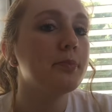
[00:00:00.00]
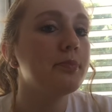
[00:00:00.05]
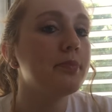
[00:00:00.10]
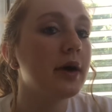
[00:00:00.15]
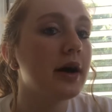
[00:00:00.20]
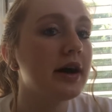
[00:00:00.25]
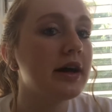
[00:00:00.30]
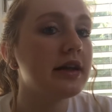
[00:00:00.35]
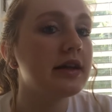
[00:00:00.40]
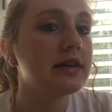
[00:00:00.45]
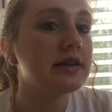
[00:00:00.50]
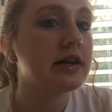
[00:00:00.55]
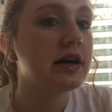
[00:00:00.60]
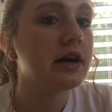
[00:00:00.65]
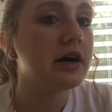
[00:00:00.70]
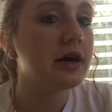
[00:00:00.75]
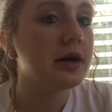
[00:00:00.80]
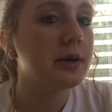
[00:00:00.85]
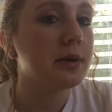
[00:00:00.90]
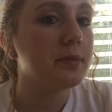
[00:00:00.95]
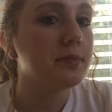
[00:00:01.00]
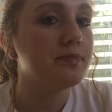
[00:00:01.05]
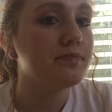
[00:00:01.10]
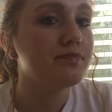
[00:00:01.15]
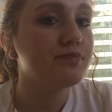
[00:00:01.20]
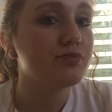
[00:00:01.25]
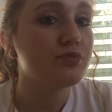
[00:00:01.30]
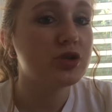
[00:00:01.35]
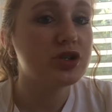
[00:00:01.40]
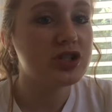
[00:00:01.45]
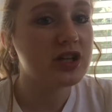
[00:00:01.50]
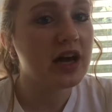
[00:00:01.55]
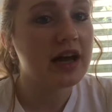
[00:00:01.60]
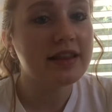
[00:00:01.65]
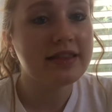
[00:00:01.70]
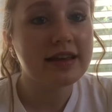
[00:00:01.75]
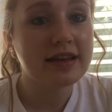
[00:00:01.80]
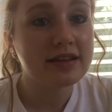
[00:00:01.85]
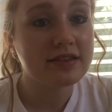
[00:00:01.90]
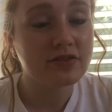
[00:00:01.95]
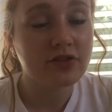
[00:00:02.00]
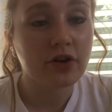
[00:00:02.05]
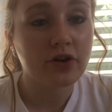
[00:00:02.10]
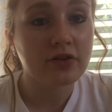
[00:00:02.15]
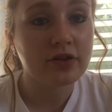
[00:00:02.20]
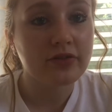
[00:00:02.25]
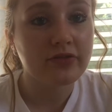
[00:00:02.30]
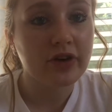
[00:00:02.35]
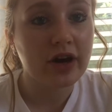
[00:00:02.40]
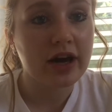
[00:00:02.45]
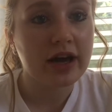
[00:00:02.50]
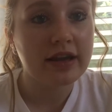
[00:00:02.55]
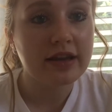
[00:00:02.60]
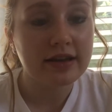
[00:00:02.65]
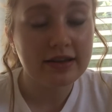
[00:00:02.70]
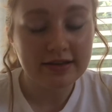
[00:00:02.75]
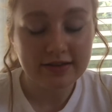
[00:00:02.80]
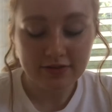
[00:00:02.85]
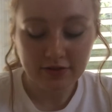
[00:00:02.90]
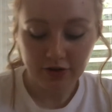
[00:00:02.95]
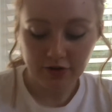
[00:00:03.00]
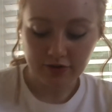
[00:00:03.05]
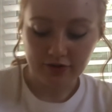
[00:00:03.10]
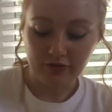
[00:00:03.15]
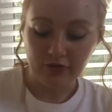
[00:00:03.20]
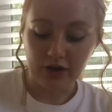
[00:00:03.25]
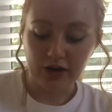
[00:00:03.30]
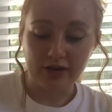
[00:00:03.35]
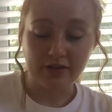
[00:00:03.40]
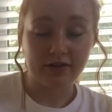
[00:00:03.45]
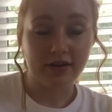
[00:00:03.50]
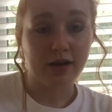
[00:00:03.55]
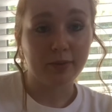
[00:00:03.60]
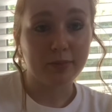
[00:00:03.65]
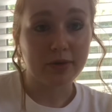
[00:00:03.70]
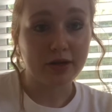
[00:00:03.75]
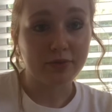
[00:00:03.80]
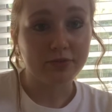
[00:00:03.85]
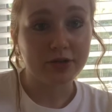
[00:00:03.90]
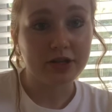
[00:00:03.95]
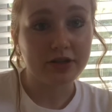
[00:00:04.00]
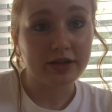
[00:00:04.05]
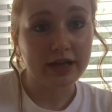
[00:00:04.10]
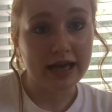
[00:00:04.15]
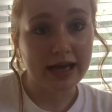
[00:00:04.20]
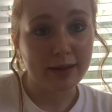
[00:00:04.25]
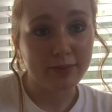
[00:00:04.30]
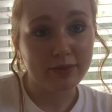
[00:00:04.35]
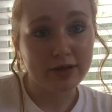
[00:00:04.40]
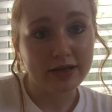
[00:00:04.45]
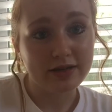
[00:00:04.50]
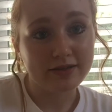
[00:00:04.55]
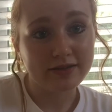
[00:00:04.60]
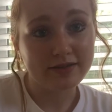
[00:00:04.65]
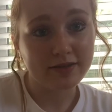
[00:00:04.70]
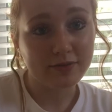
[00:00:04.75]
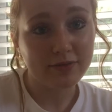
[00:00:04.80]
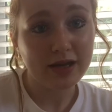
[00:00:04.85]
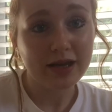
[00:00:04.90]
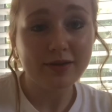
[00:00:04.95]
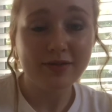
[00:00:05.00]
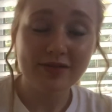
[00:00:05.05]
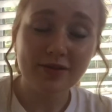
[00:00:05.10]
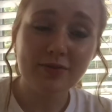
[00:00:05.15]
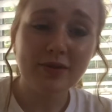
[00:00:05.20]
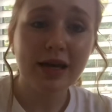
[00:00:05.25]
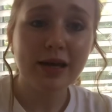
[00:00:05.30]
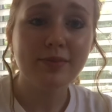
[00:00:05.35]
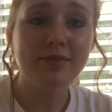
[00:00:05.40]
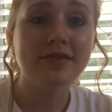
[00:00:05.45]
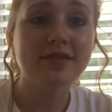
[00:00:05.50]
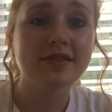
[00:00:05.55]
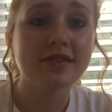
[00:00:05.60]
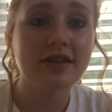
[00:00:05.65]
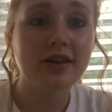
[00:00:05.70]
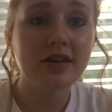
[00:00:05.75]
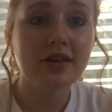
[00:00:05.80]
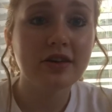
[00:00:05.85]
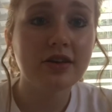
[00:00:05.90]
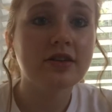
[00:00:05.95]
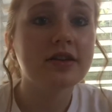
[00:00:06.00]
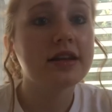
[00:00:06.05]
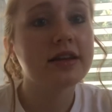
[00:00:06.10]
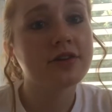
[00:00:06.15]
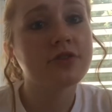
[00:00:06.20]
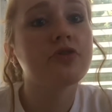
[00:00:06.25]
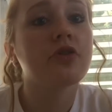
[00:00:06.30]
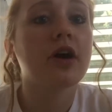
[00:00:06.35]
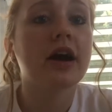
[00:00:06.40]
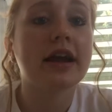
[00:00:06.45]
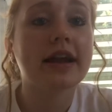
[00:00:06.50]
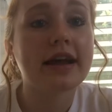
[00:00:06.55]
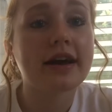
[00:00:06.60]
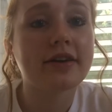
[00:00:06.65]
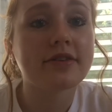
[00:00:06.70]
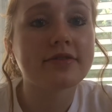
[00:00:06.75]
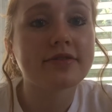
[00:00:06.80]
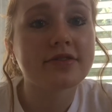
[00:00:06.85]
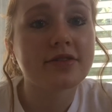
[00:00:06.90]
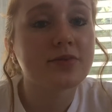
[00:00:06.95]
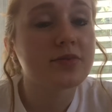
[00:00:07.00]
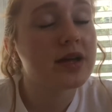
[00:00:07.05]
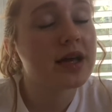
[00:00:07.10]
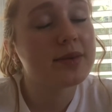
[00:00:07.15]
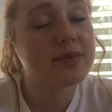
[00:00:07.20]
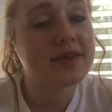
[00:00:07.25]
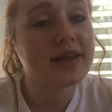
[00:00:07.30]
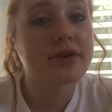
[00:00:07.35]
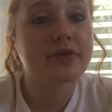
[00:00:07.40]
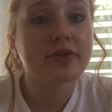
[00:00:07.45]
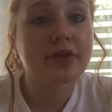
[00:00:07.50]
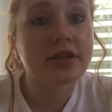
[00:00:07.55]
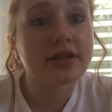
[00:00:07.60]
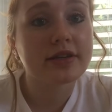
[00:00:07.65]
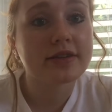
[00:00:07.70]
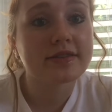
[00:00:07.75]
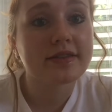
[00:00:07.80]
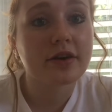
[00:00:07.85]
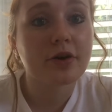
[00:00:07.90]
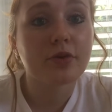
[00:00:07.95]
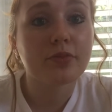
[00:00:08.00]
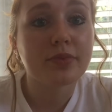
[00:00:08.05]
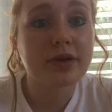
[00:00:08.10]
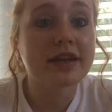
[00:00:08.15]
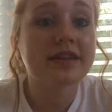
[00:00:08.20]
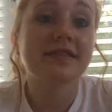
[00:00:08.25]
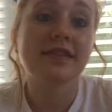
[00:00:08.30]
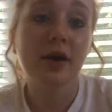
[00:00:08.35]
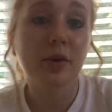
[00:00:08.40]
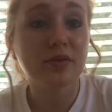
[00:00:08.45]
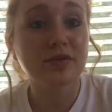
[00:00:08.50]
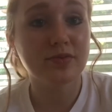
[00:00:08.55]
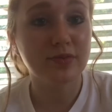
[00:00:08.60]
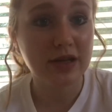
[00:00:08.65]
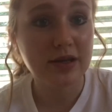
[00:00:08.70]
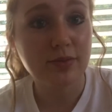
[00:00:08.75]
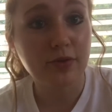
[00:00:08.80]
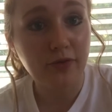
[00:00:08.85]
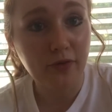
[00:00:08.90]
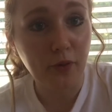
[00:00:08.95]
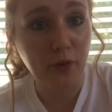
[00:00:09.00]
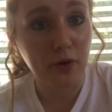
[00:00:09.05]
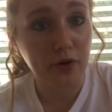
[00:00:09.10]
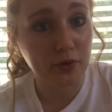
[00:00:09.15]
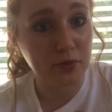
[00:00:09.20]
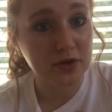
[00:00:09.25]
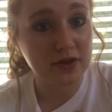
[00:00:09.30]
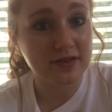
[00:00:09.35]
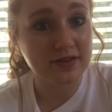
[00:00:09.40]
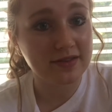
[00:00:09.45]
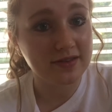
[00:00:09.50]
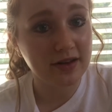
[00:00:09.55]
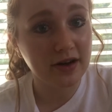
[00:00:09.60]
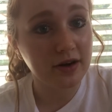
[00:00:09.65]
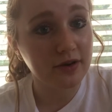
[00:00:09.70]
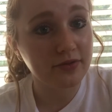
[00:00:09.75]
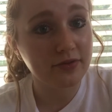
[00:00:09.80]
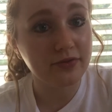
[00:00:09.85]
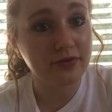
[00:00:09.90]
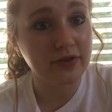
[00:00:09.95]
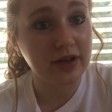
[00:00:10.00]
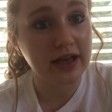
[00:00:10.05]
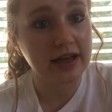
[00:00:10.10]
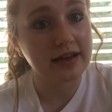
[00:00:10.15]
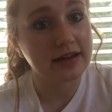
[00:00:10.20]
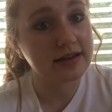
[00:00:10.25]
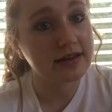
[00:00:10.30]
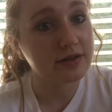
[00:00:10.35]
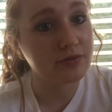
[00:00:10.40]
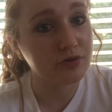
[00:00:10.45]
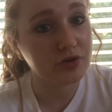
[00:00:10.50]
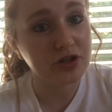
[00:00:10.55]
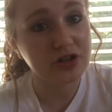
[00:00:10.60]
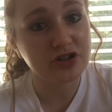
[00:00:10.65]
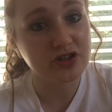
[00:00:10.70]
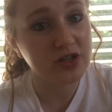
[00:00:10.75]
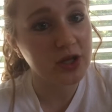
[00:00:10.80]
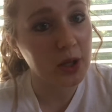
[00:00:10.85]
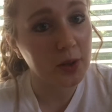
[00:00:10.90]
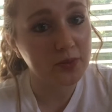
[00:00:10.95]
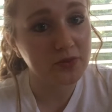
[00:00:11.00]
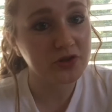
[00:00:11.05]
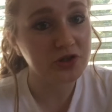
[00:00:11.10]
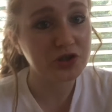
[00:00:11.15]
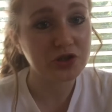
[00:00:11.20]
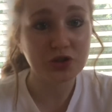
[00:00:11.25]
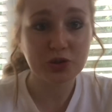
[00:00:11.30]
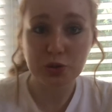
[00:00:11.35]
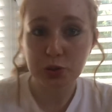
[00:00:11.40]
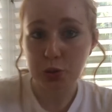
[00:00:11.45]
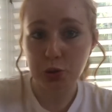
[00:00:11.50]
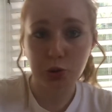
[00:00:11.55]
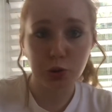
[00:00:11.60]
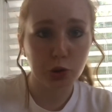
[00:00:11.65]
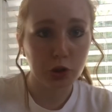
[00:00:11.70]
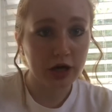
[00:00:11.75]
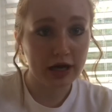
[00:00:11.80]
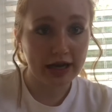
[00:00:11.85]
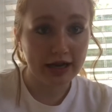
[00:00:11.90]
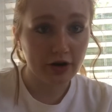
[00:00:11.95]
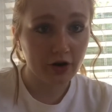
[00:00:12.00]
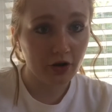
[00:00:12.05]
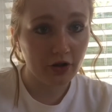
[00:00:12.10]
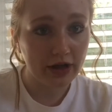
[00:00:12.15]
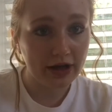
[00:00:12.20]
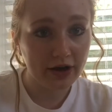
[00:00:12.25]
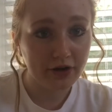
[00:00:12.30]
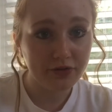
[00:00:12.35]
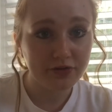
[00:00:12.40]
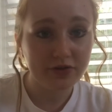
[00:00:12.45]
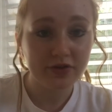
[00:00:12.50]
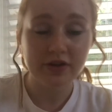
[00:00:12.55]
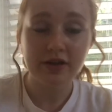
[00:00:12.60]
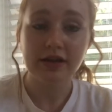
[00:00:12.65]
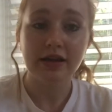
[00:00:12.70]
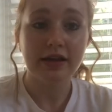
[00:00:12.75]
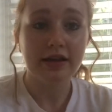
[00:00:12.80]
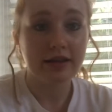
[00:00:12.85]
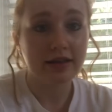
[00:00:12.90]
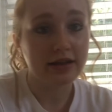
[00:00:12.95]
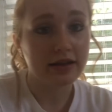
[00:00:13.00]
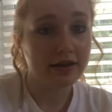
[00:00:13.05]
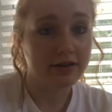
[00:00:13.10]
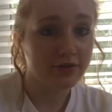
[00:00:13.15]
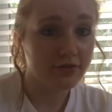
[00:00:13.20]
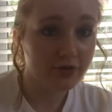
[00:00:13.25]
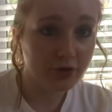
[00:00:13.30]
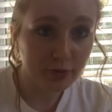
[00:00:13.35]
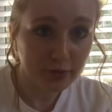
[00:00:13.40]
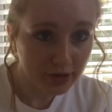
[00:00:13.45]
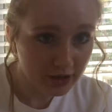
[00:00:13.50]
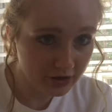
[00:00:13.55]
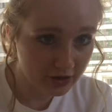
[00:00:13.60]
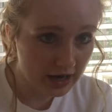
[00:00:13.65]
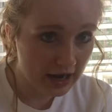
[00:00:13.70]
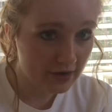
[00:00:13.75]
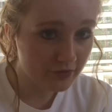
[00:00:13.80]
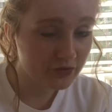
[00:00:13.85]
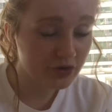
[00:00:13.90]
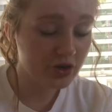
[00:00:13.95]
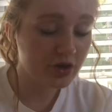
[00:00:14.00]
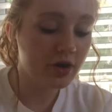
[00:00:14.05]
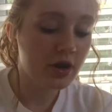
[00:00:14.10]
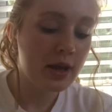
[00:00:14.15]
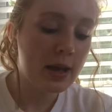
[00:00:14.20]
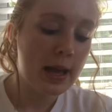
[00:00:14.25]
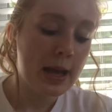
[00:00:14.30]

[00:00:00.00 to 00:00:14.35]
But, which I think is totally fine. It's totally fine to not be completely happy, and sometimes you need to cry it out. Sometimes that really does help. It's helped me before with stuff, and it really just helps just cry it all out, and you feel better after.